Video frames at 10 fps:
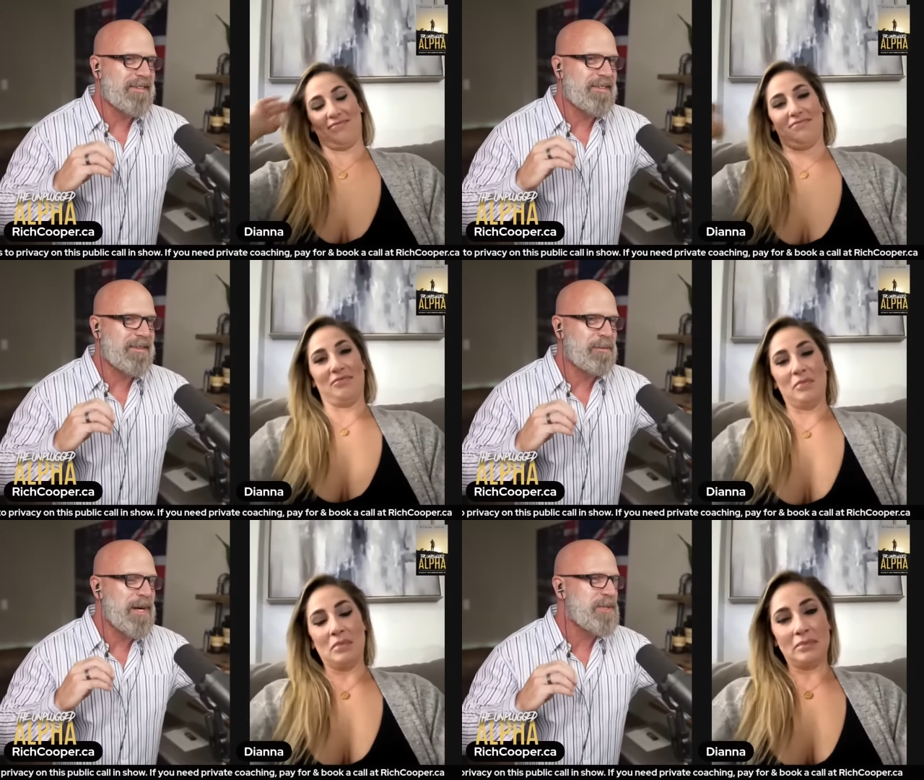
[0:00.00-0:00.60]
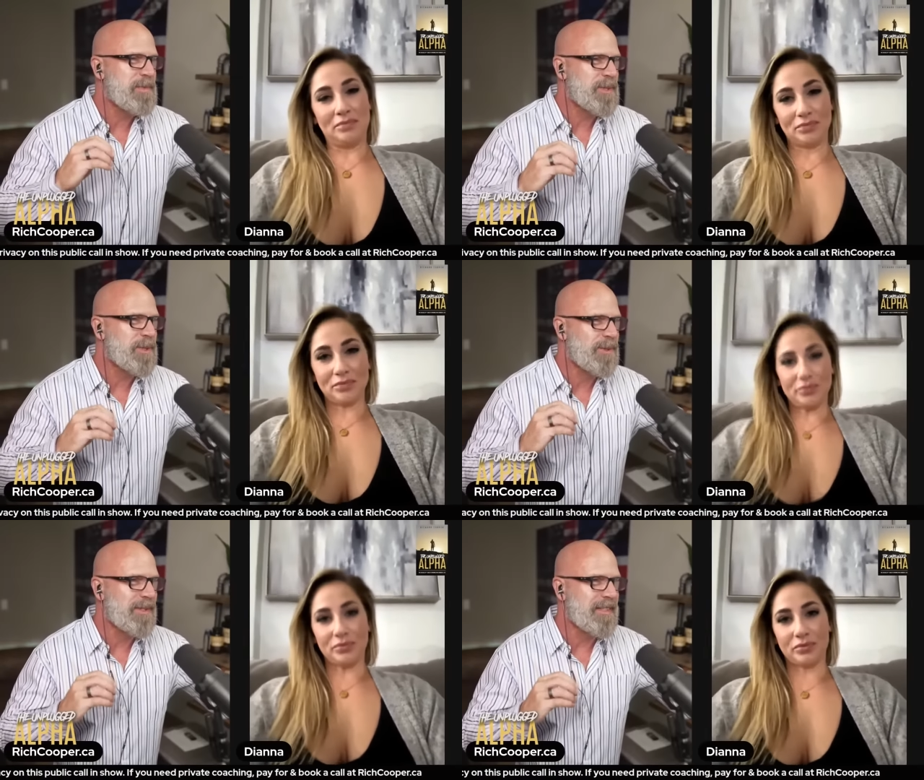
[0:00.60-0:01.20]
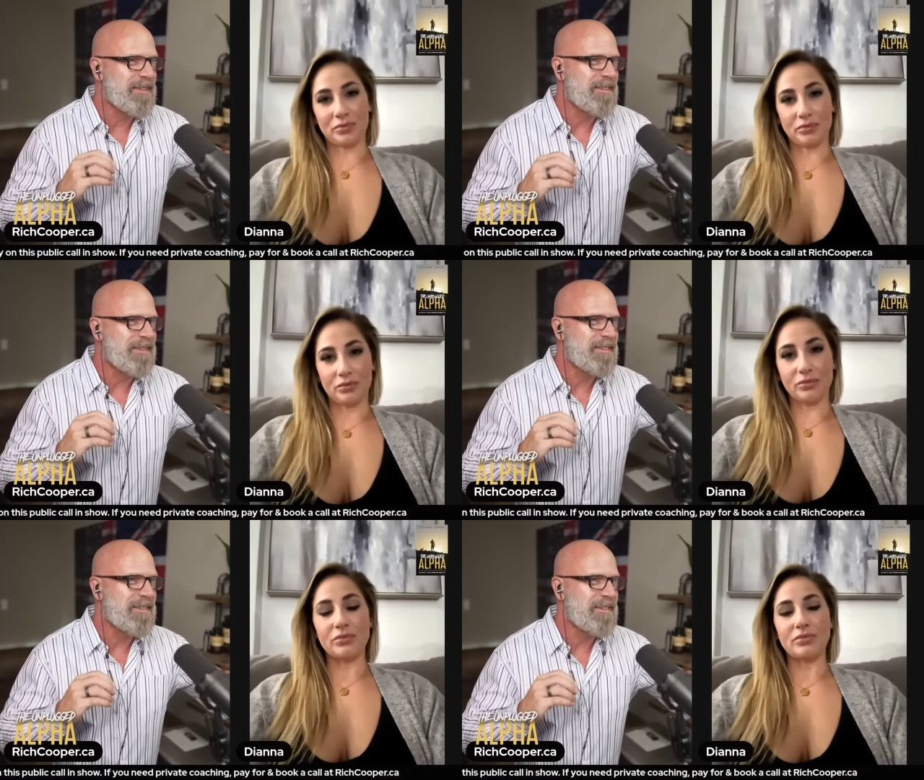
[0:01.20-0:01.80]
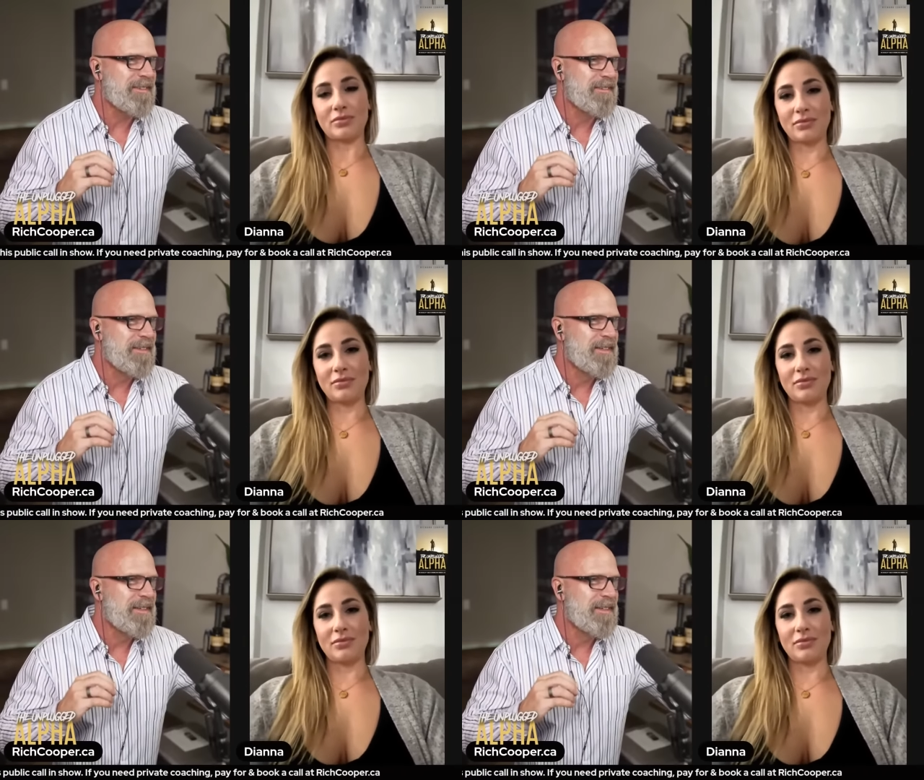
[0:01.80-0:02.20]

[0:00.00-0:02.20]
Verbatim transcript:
Speaker 1: the boss bitch Kool-Aid. You know,